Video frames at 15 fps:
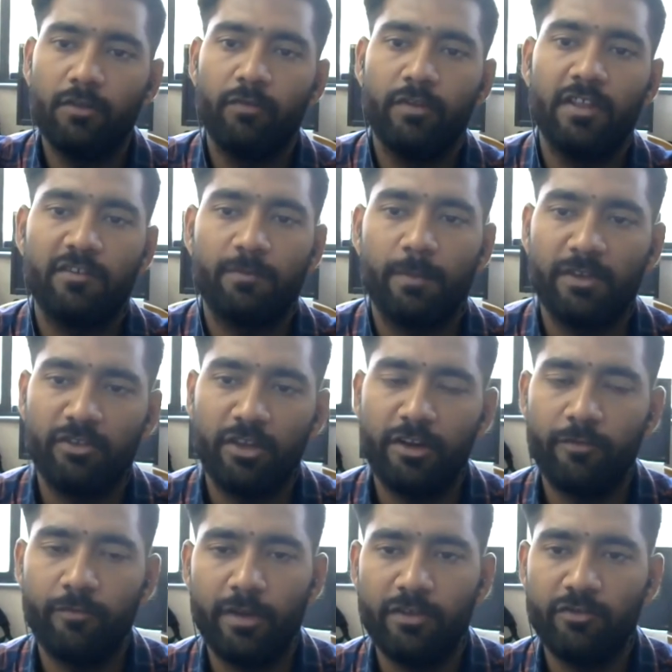with a special
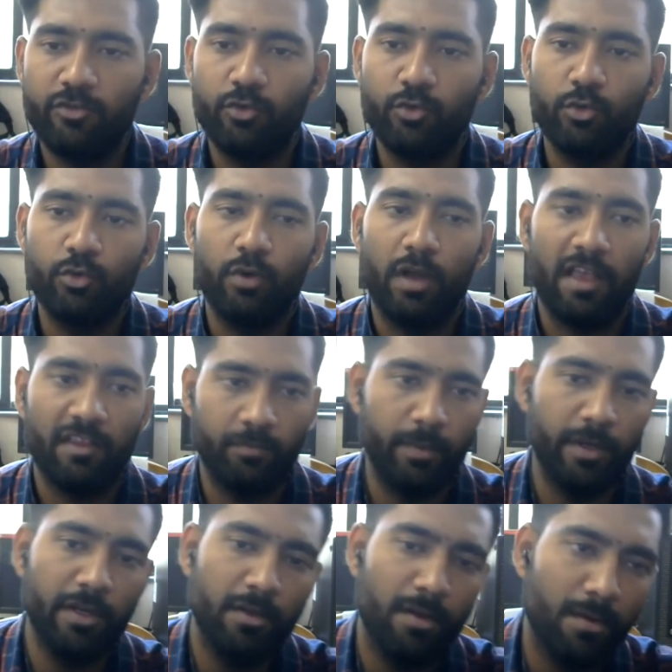reference to
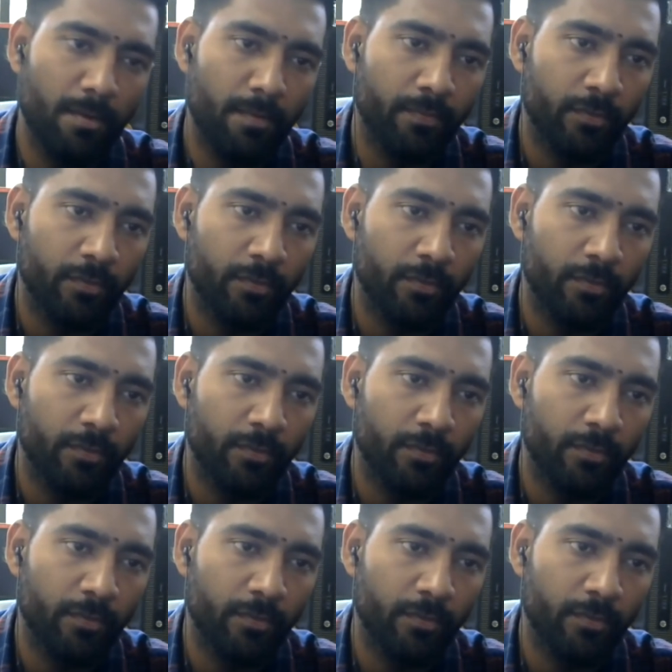aspirin.